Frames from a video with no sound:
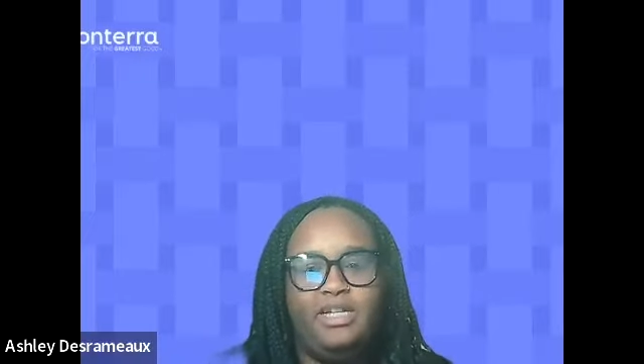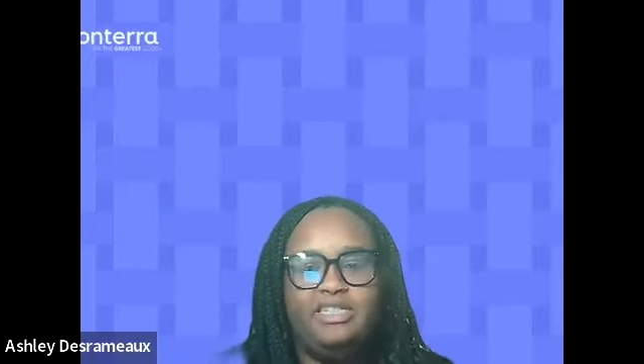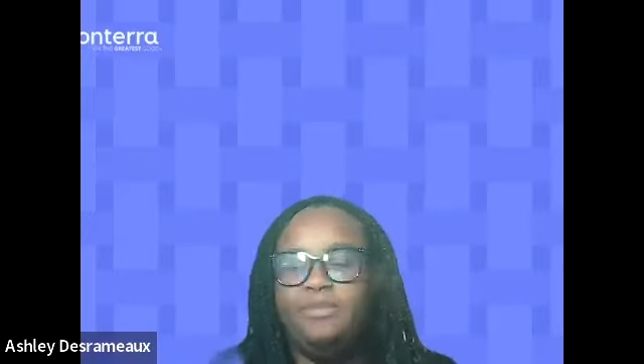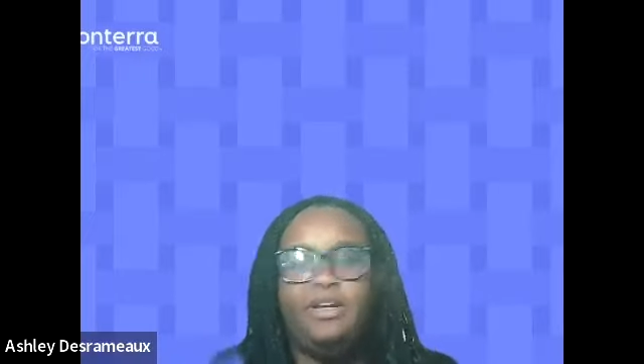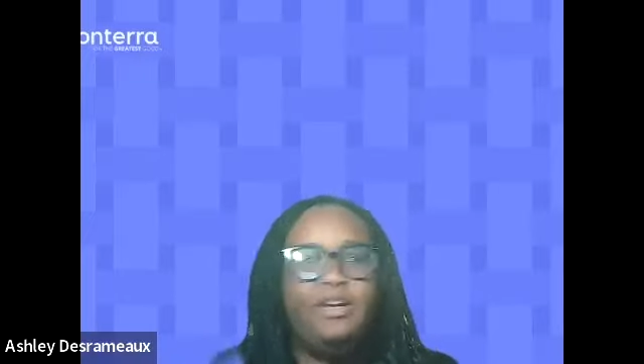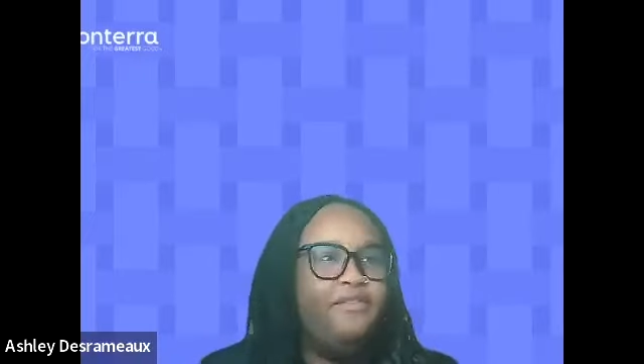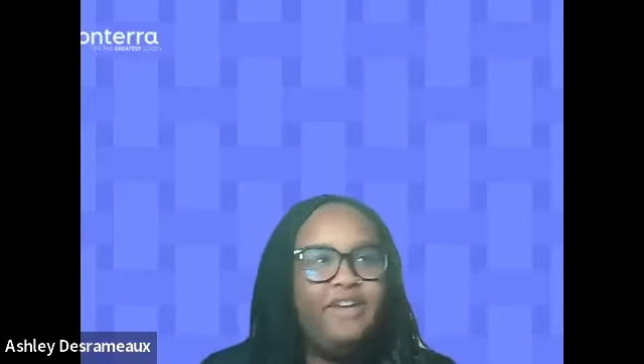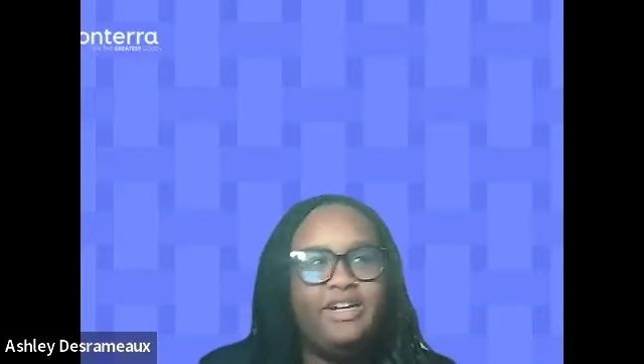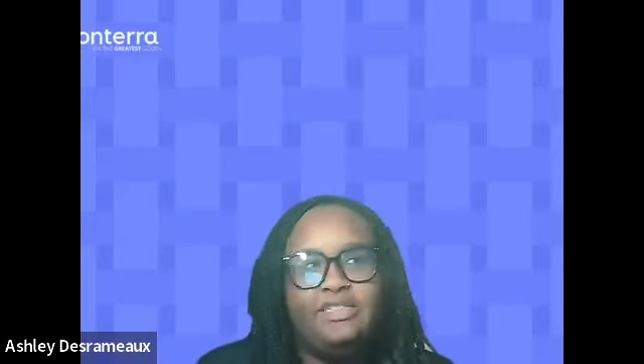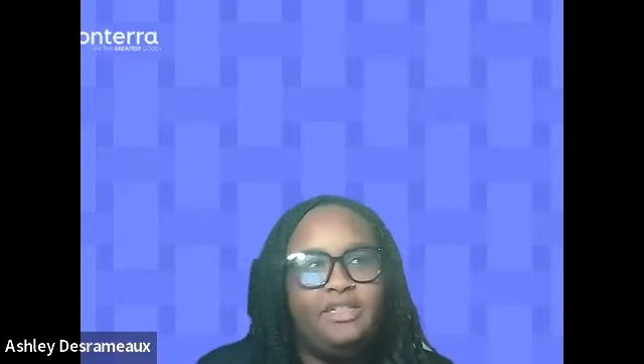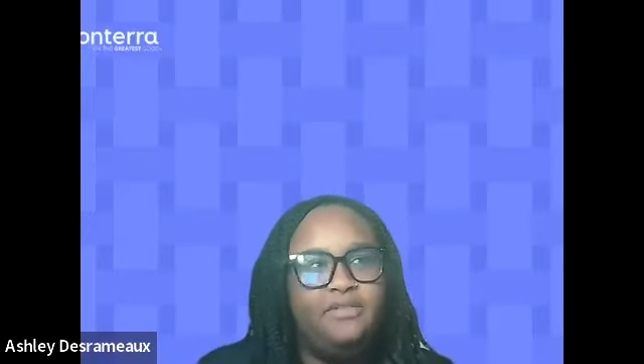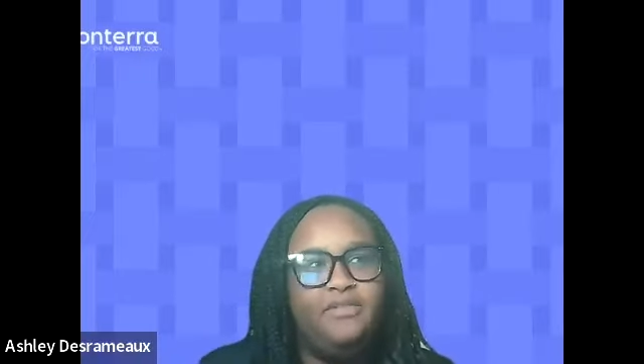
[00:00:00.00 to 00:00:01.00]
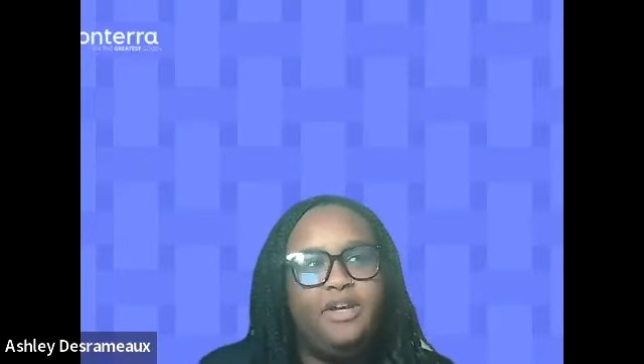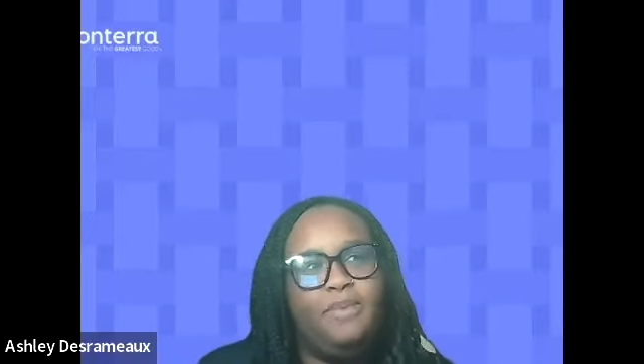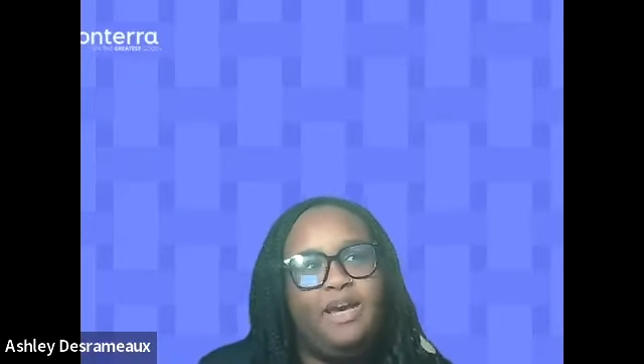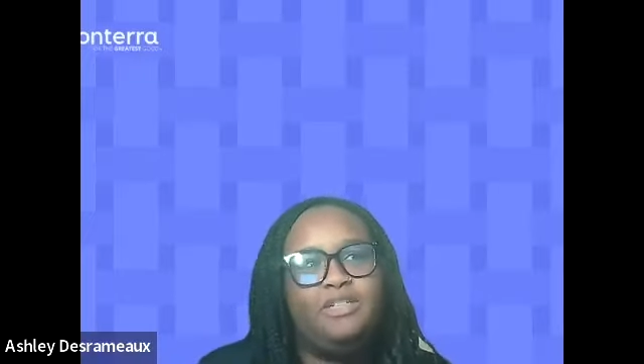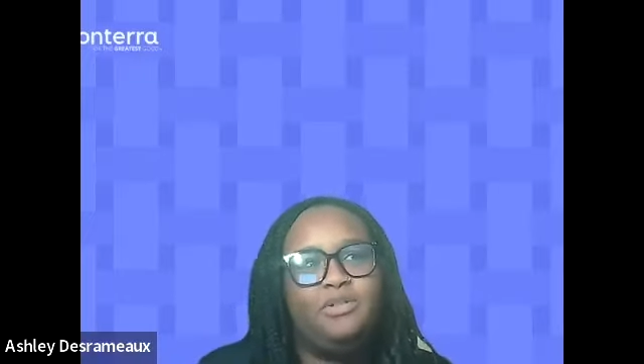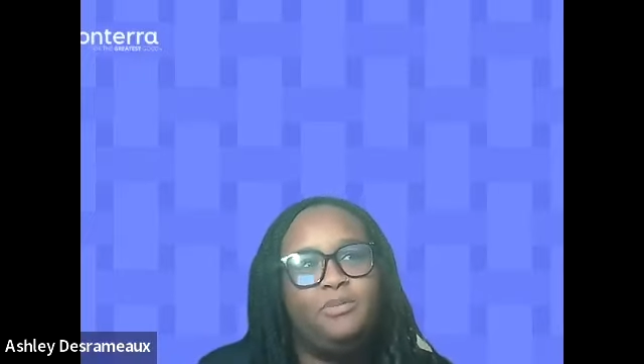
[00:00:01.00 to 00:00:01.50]
some like effective
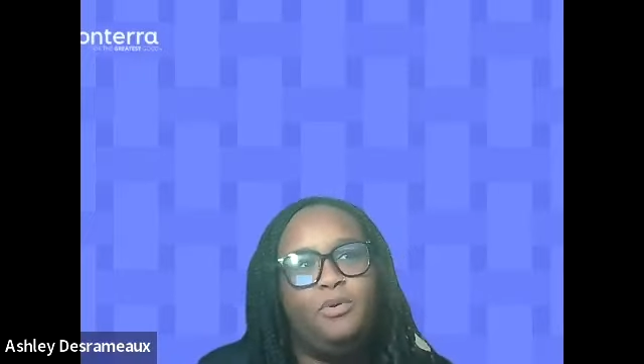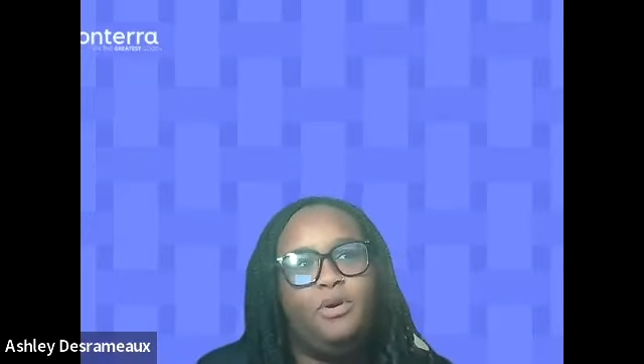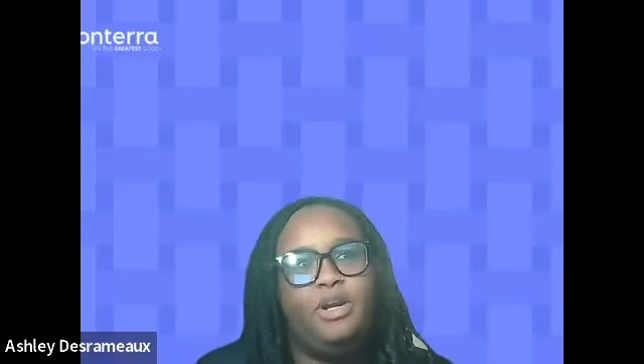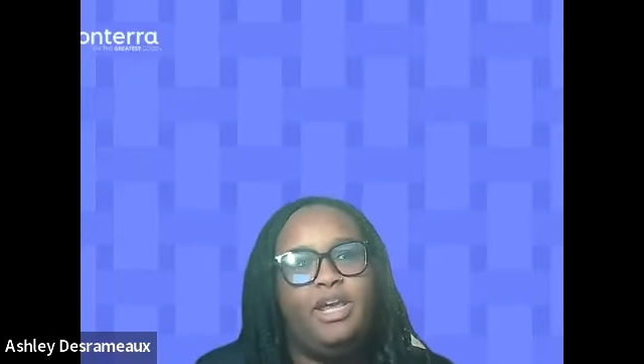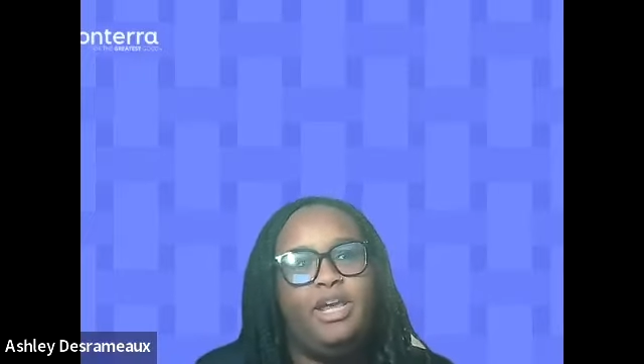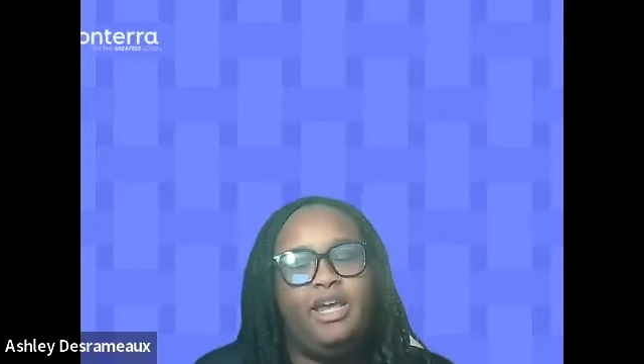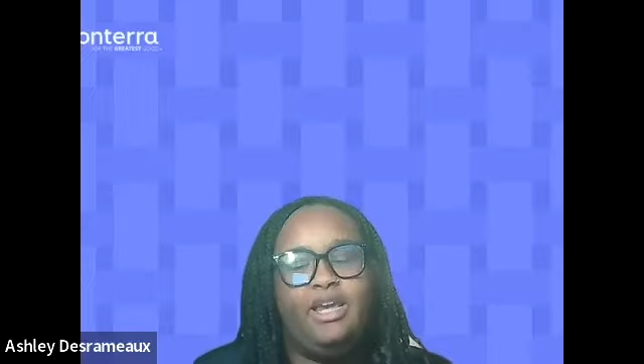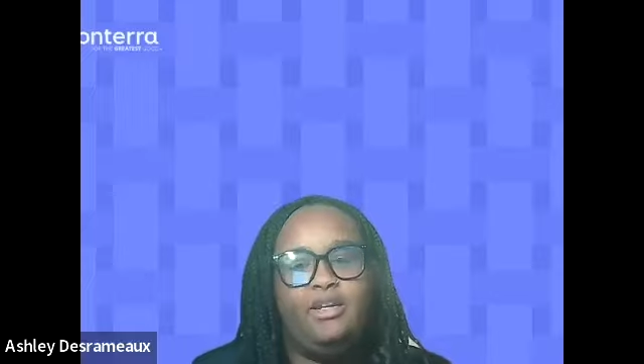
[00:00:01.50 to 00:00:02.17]
impact reporting?